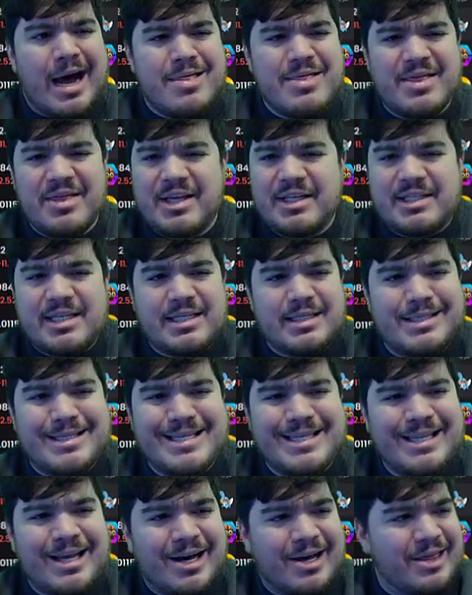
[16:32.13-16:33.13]
This is
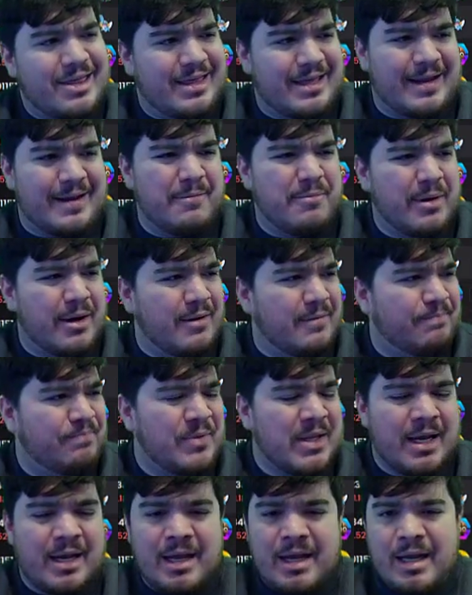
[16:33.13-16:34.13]
nothing but a
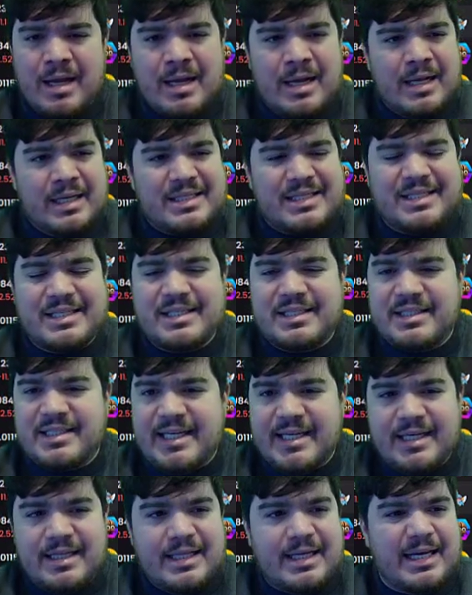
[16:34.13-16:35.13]

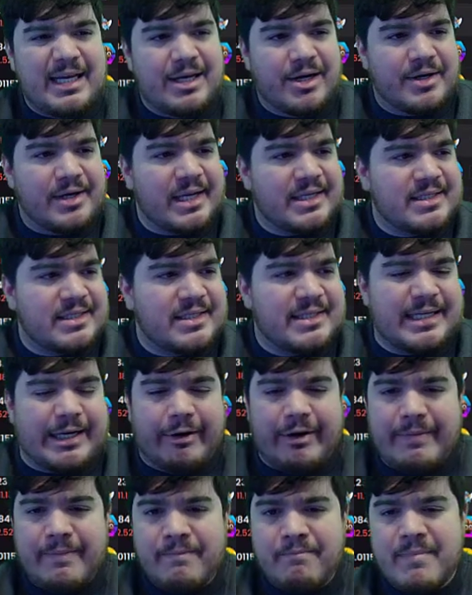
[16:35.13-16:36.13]
silly,
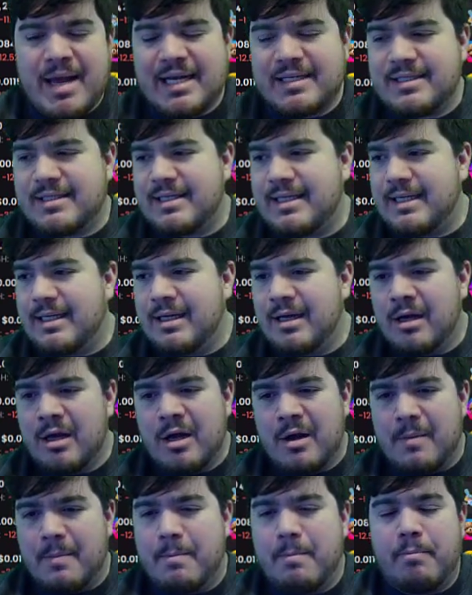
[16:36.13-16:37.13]
unnecessary, messy
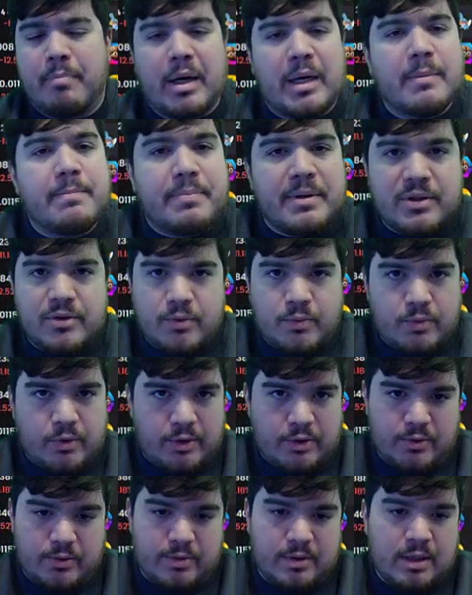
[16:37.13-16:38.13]
bump in the
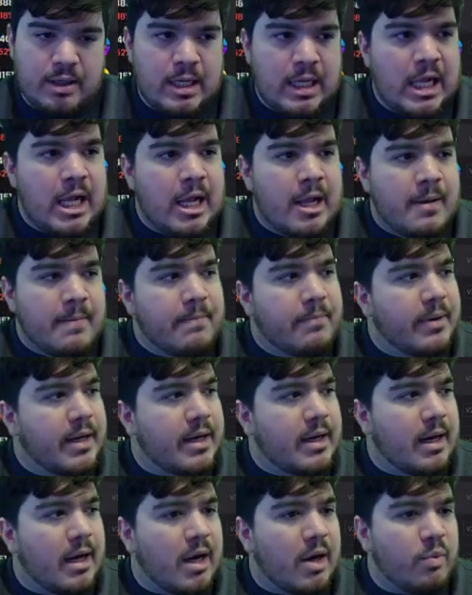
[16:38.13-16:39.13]
road.
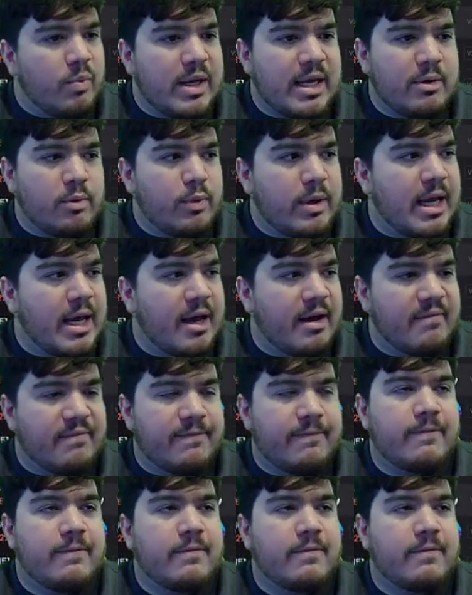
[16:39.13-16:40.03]
But we have...